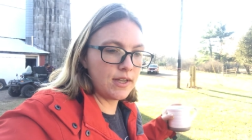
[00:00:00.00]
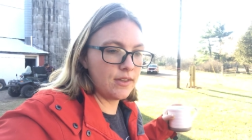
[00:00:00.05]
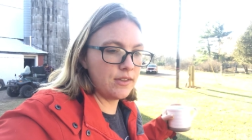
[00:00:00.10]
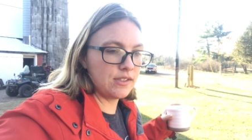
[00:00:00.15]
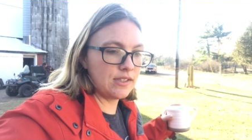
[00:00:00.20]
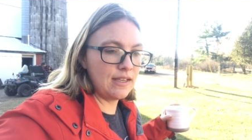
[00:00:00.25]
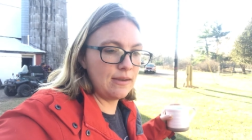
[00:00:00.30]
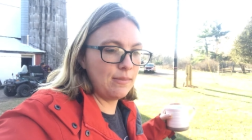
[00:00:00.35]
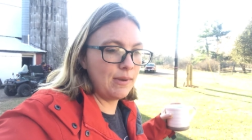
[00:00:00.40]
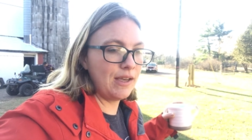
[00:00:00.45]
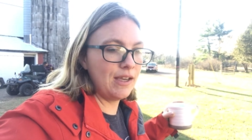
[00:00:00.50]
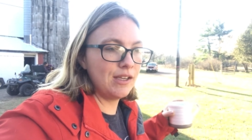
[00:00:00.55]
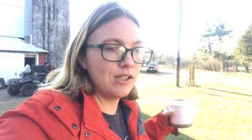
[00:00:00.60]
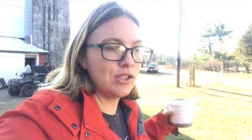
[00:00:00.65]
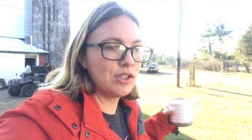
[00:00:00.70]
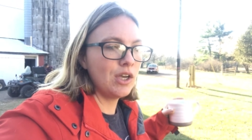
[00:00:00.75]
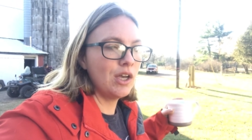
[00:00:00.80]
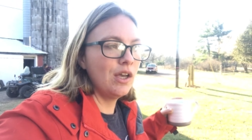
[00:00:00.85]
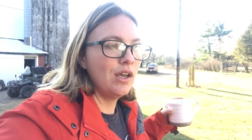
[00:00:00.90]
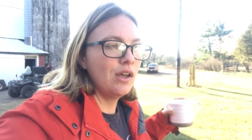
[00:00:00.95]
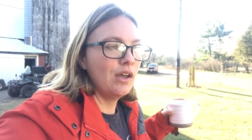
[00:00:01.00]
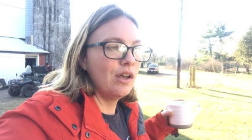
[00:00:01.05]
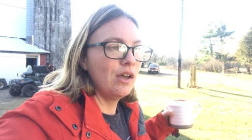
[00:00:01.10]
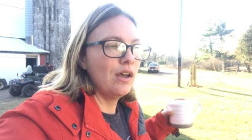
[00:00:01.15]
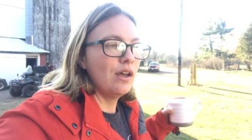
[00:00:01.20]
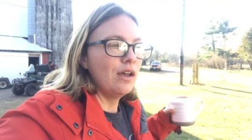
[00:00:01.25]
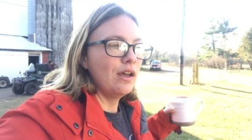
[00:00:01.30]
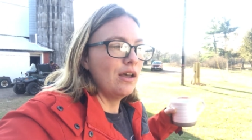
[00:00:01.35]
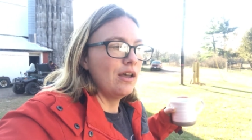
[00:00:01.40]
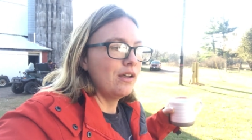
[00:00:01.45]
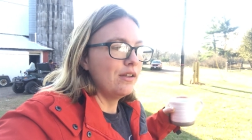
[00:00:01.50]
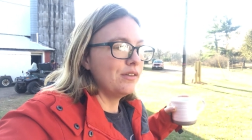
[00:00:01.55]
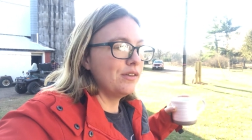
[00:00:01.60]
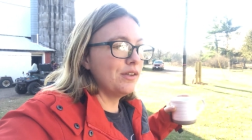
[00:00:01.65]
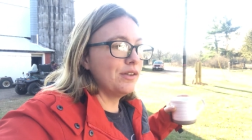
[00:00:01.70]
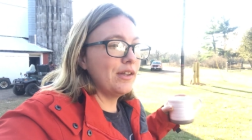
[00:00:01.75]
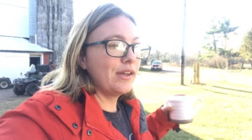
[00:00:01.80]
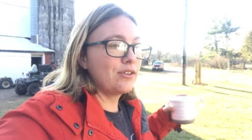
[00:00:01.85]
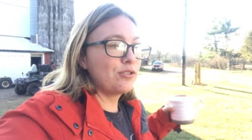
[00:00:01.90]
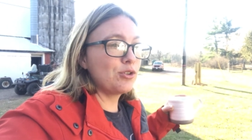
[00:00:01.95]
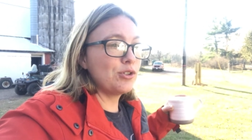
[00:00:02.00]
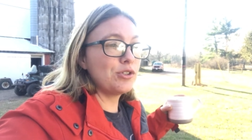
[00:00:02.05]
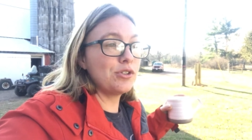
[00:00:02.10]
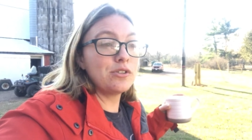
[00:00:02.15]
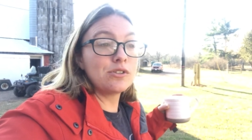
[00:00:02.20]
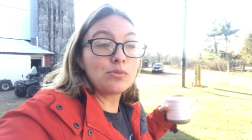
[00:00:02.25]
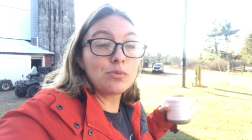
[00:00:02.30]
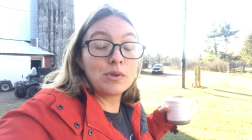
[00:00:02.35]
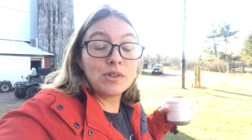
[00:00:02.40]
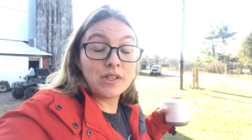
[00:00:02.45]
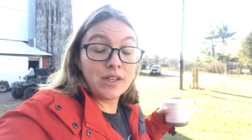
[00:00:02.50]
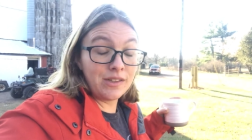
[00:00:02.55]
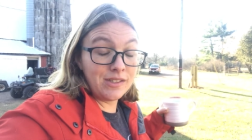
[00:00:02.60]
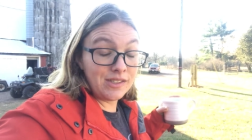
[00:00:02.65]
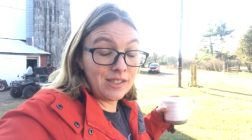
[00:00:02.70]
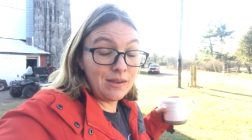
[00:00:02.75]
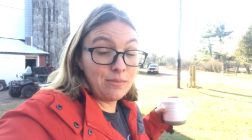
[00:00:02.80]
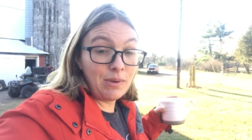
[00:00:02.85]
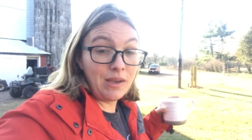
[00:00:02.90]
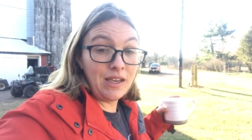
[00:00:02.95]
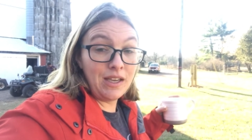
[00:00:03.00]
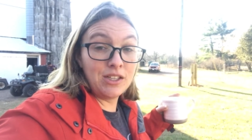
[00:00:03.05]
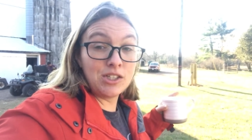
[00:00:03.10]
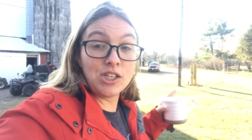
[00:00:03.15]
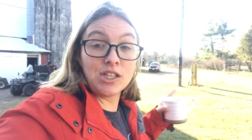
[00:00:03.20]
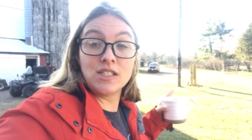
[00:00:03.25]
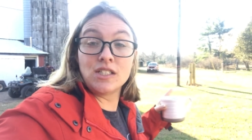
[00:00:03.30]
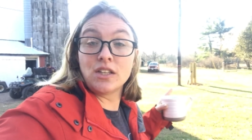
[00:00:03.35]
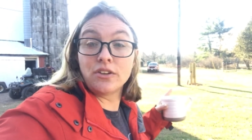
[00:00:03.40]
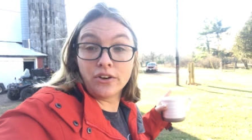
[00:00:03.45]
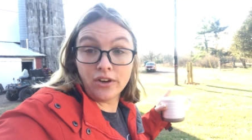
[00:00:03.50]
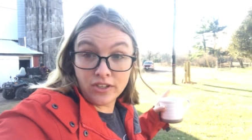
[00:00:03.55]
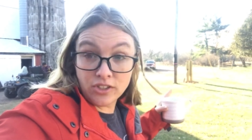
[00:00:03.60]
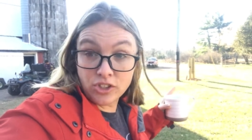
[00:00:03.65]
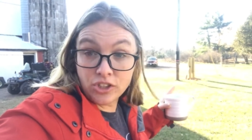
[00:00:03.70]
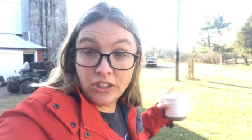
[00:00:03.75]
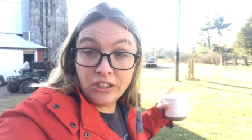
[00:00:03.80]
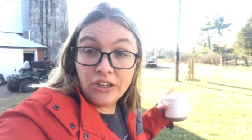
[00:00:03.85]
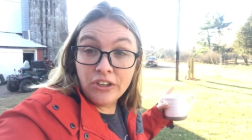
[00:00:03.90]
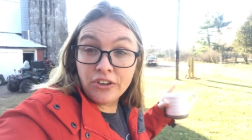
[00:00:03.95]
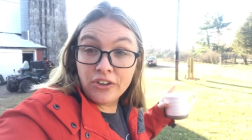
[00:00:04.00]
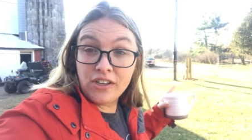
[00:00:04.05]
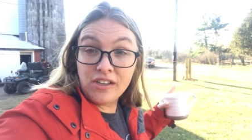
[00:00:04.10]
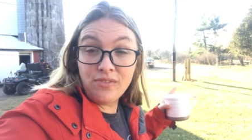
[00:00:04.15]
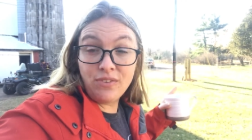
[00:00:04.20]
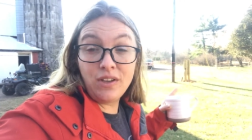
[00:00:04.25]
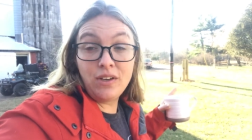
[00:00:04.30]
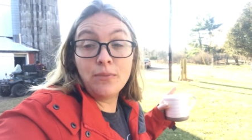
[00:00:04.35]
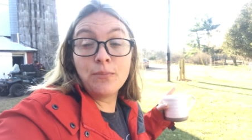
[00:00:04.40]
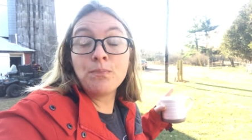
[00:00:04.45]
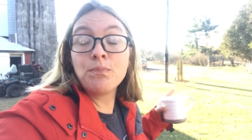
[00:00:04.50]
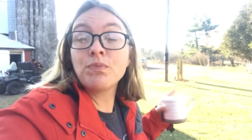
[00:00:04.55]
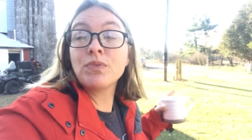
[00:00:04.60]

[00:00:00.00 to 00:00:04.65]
on the same page. The electricians weren't on the same page as their engineer even.